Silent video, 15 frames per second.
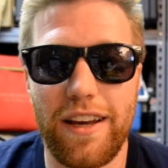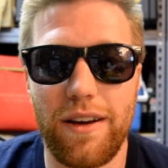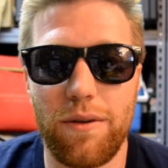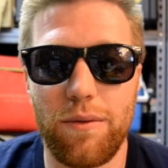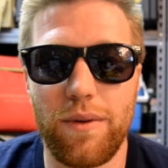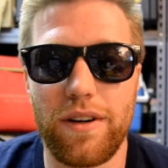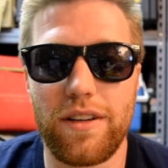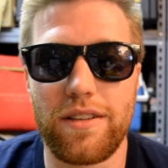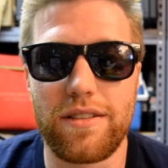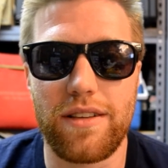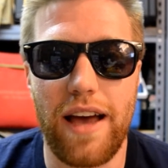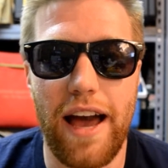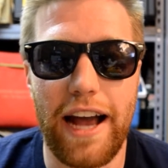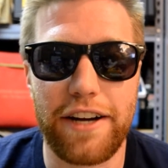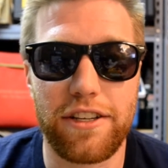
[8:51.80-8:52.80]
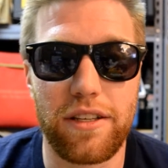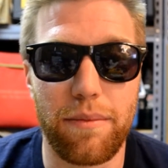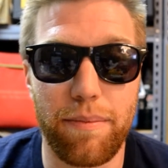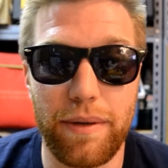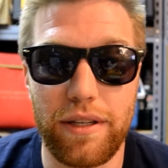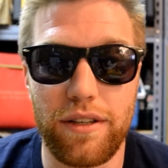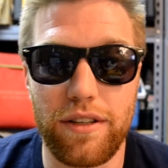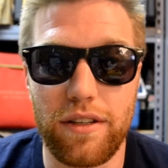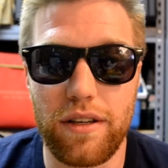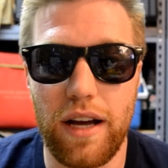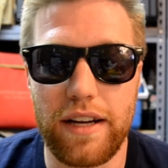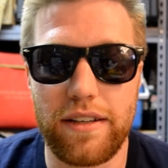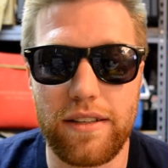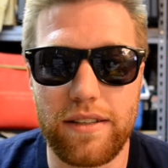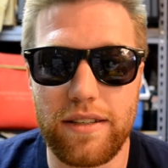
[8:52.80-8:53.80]
was actually I
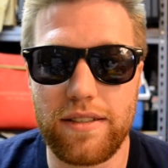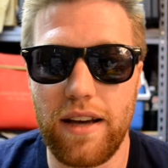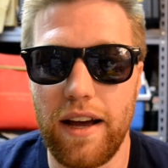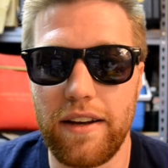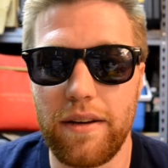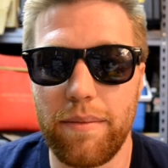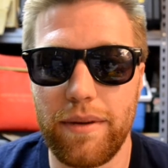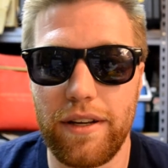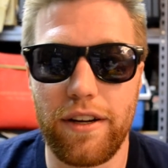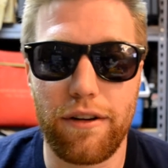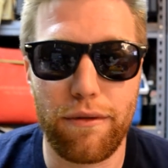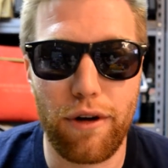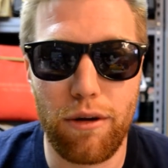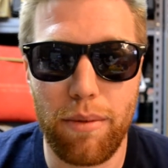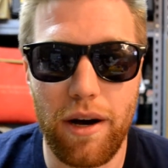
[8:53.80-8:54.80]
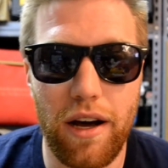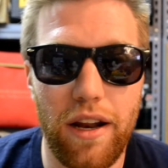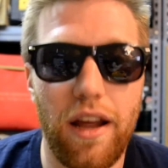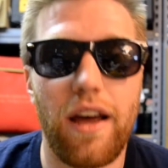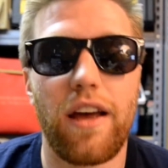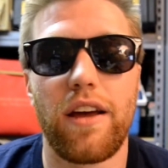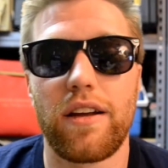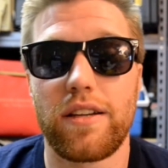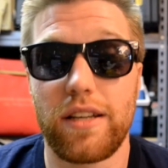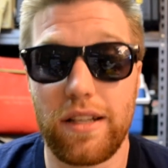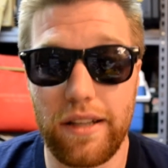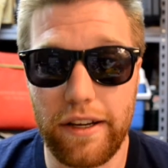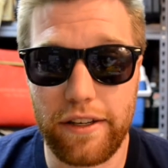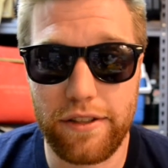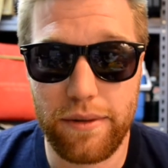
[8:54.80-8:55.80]
designed and built a robot to
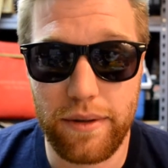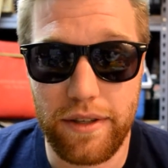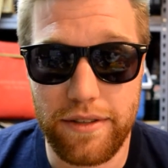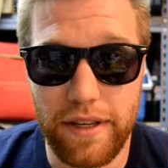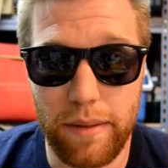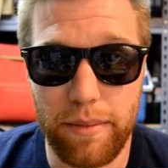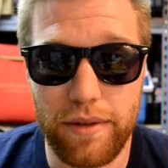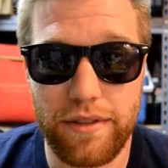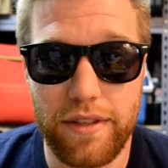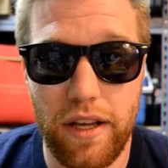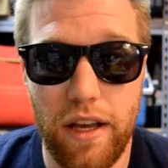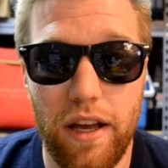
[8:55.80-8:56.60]
collect soil samples.